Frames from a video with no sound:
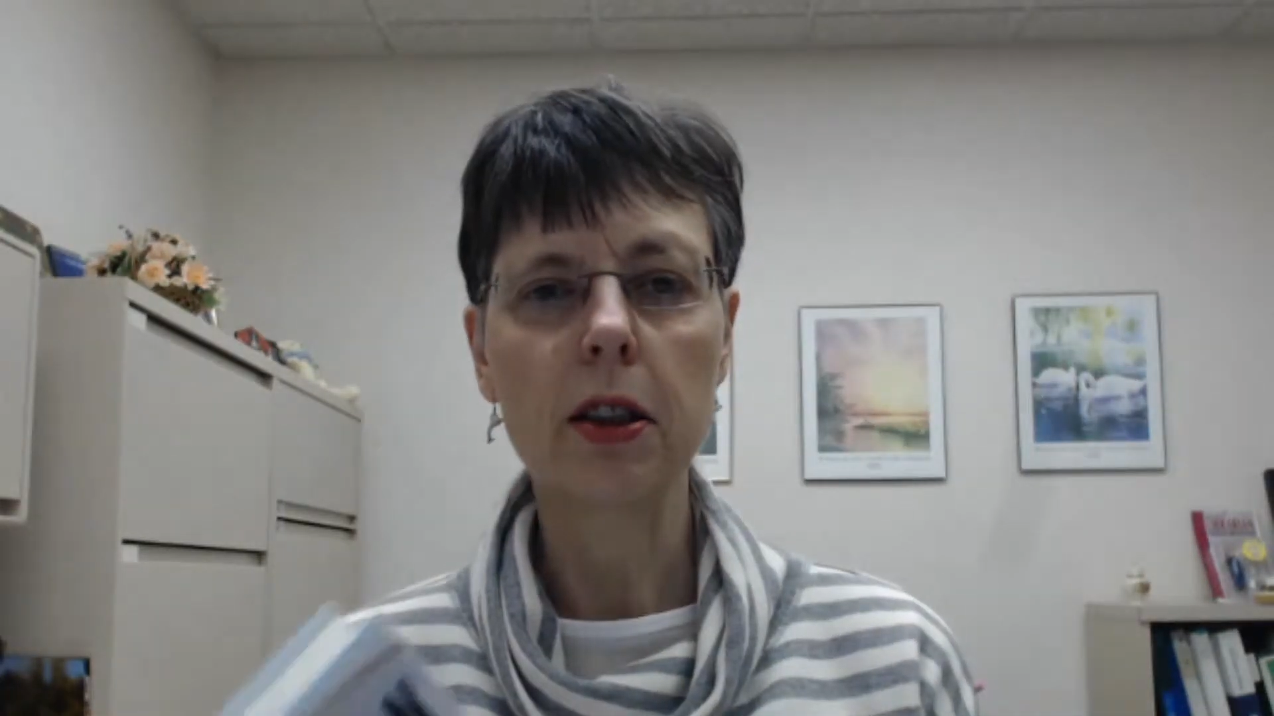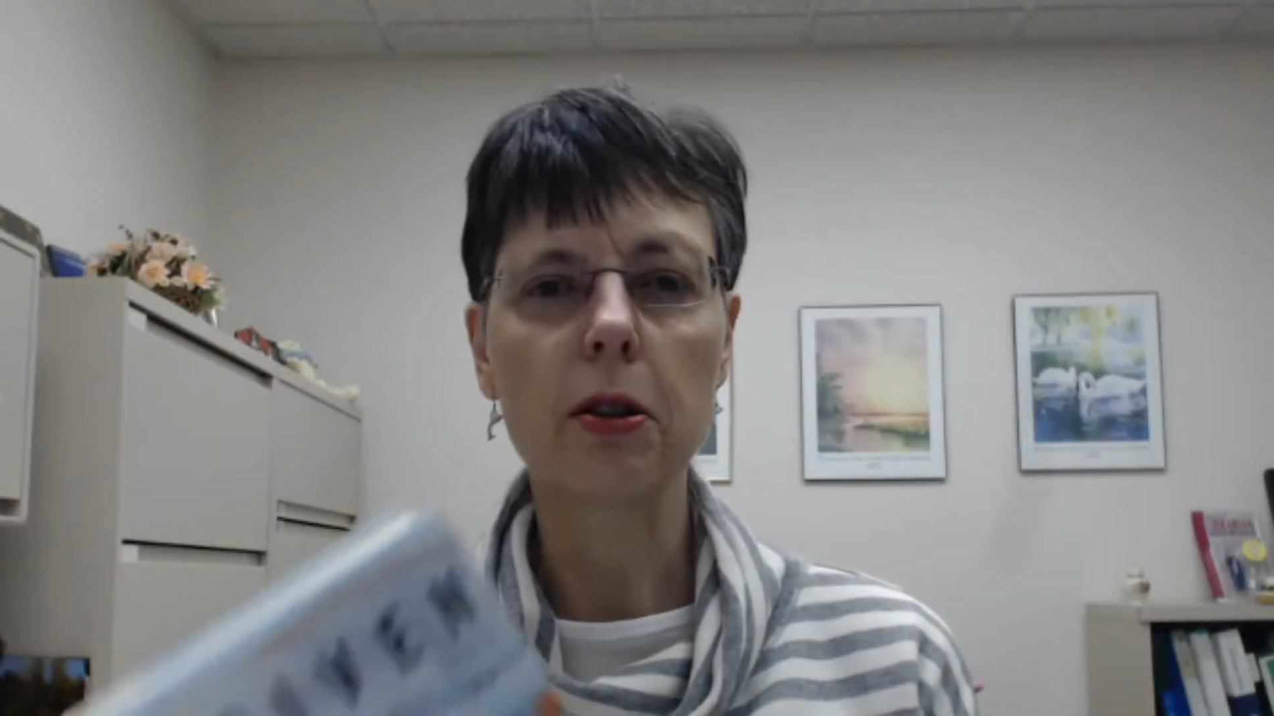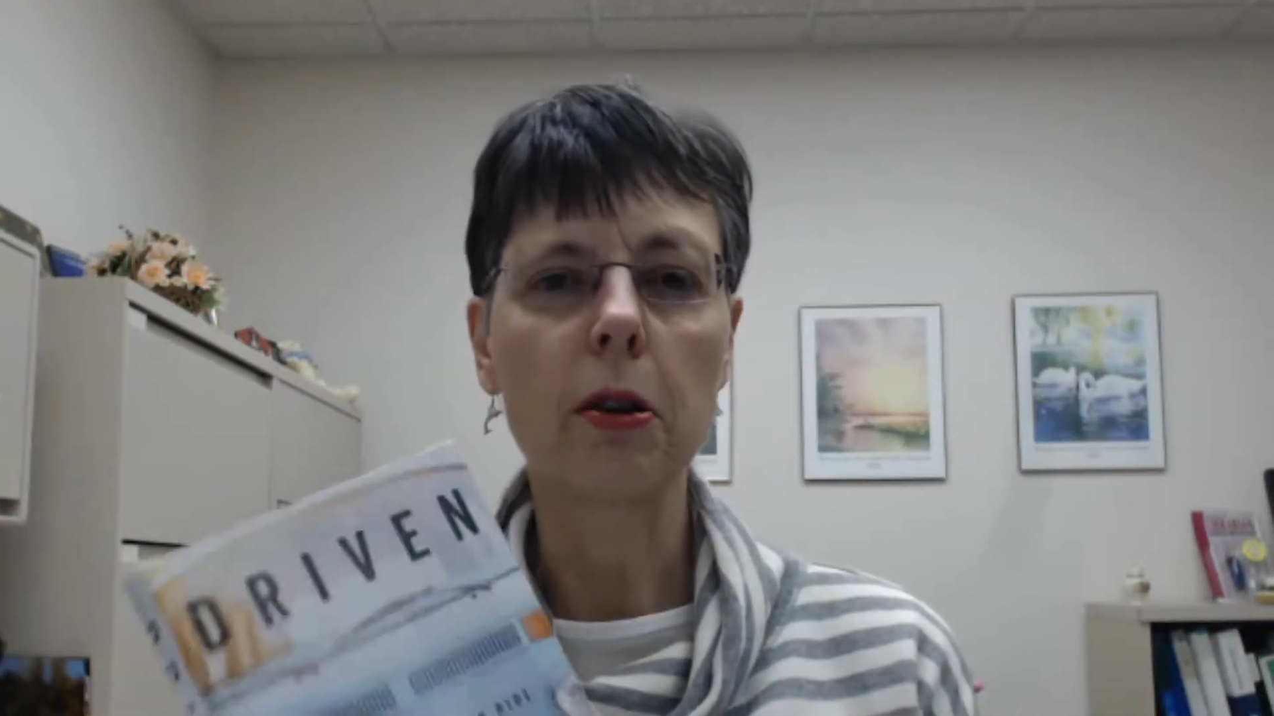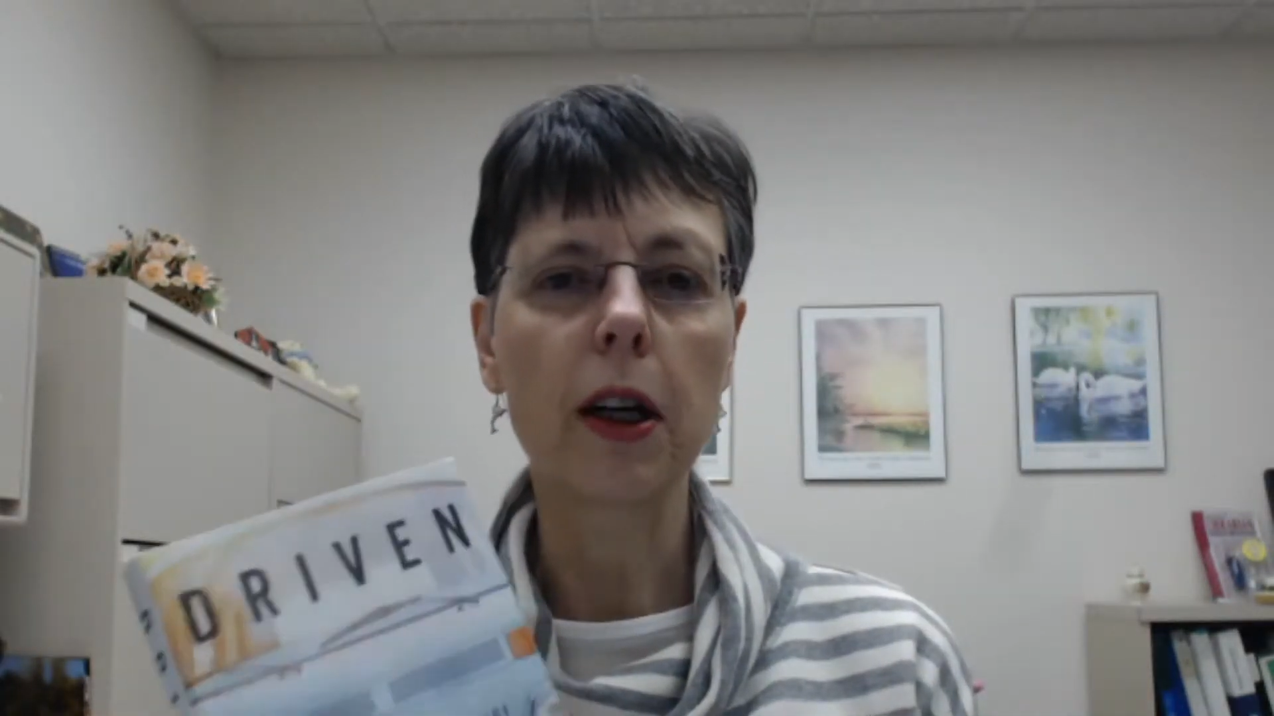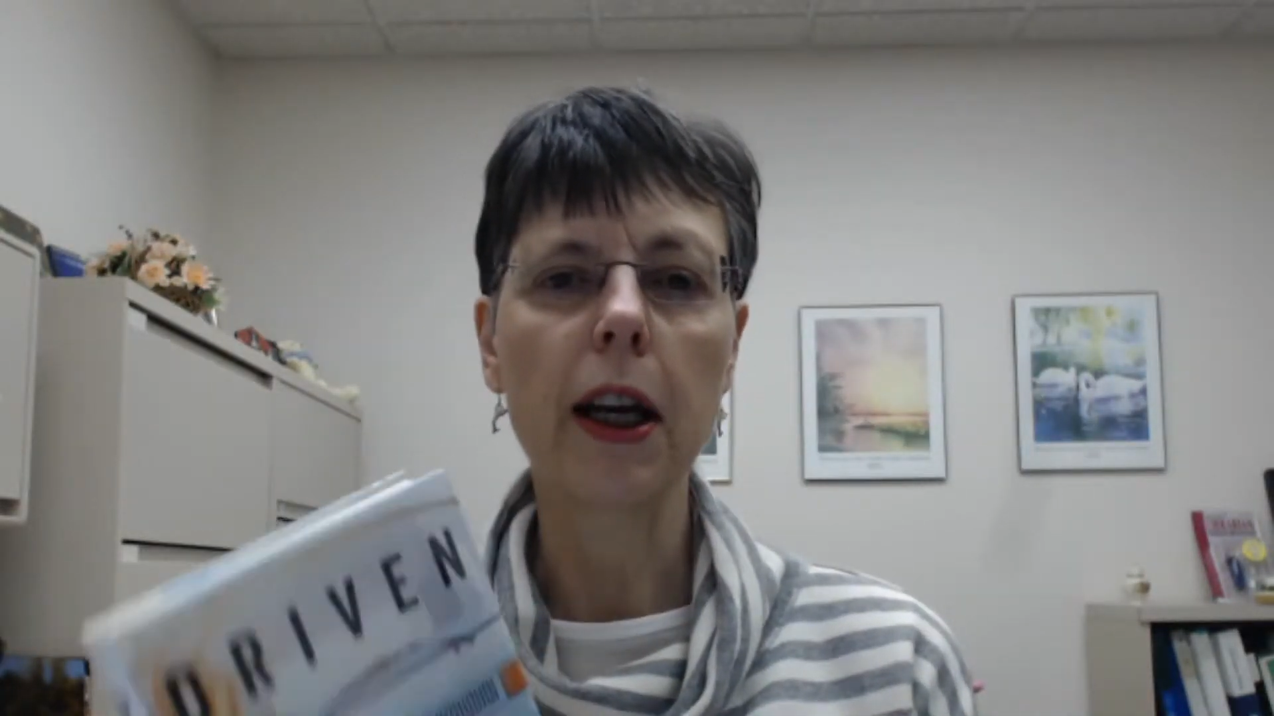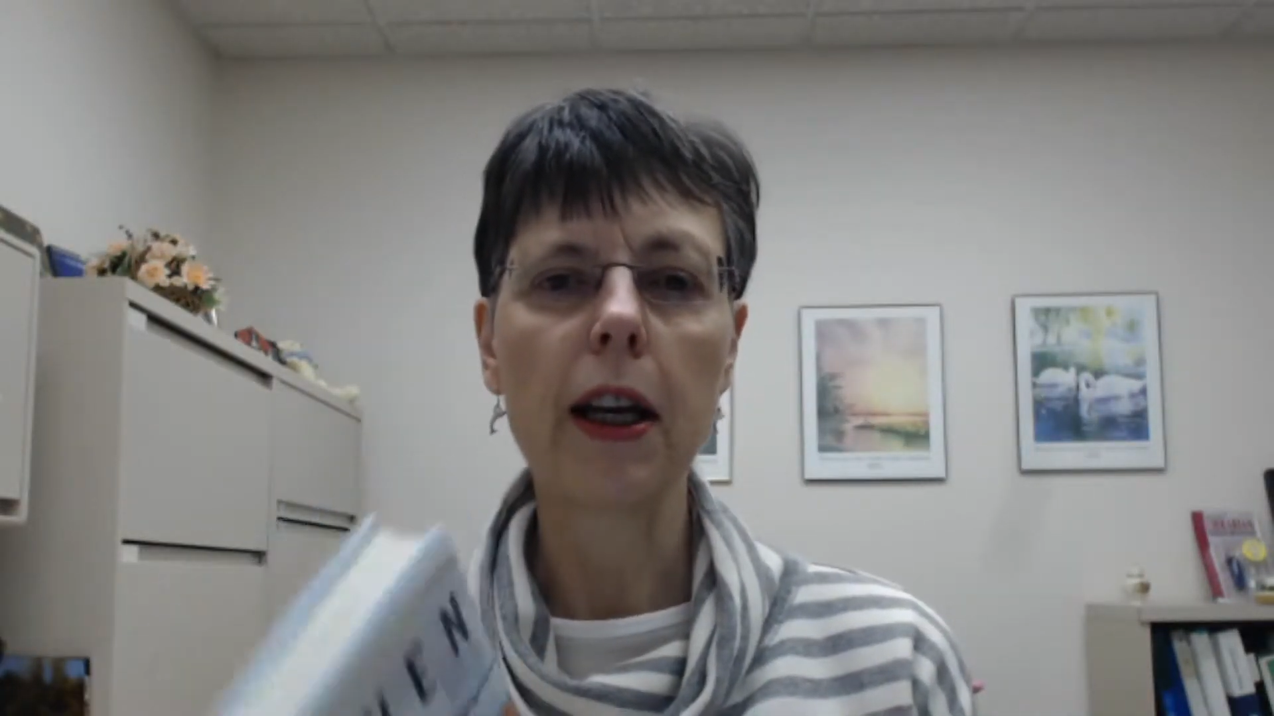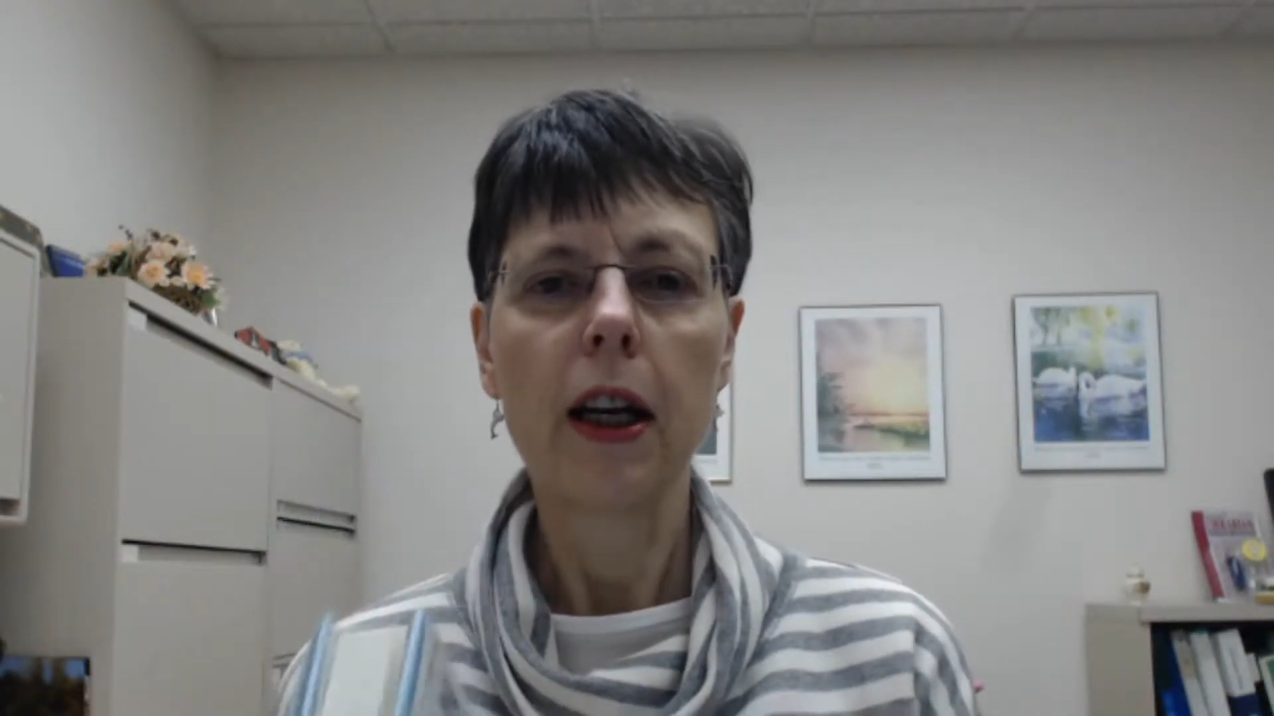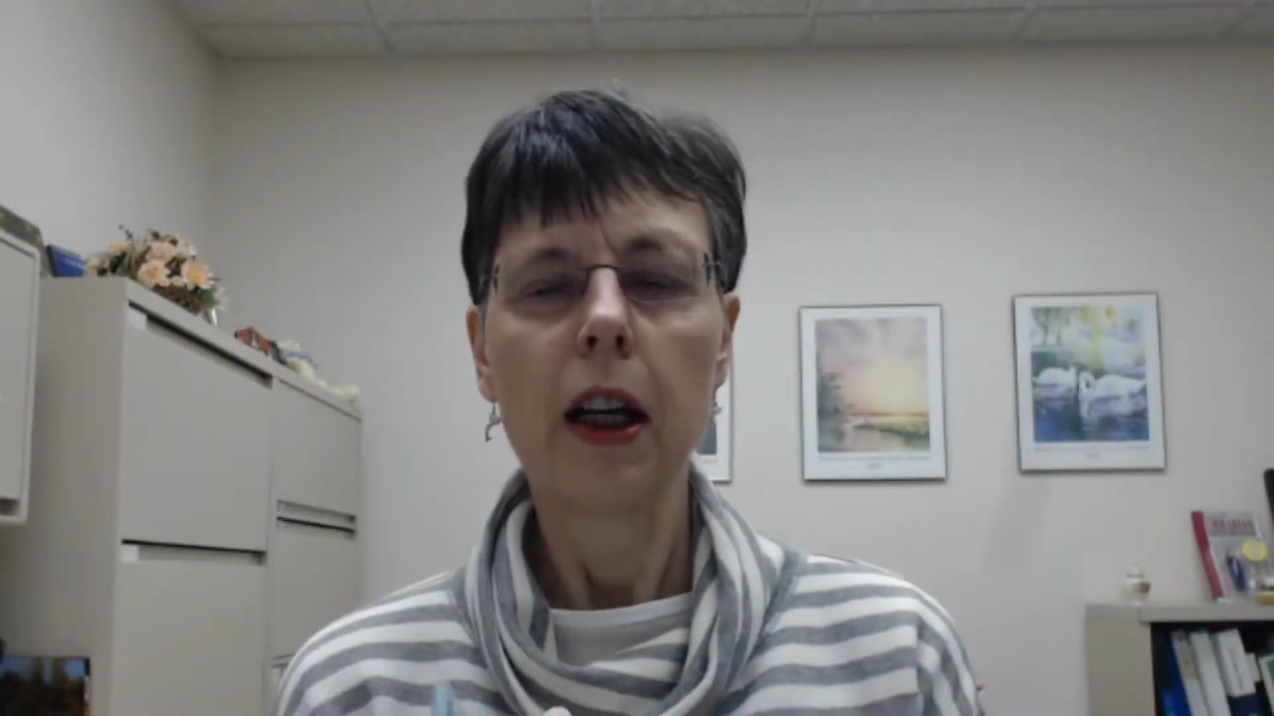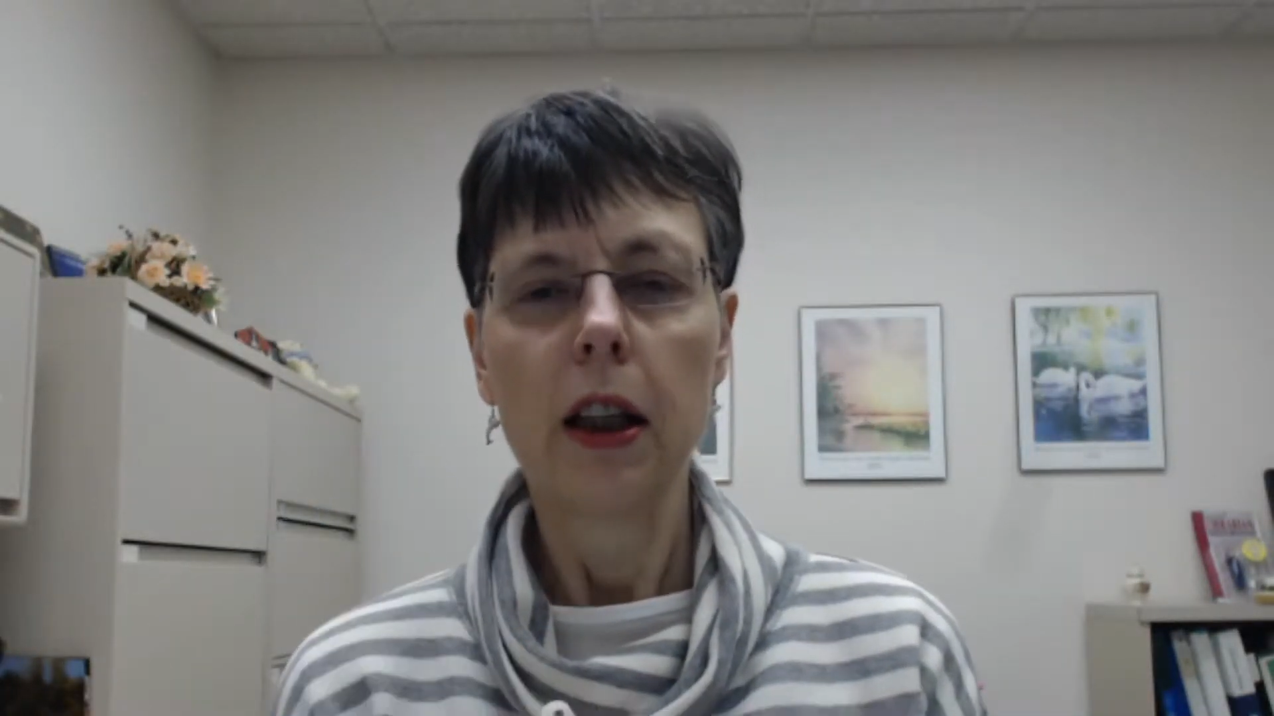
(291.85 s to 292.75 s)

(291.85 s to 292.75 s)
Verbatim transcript: story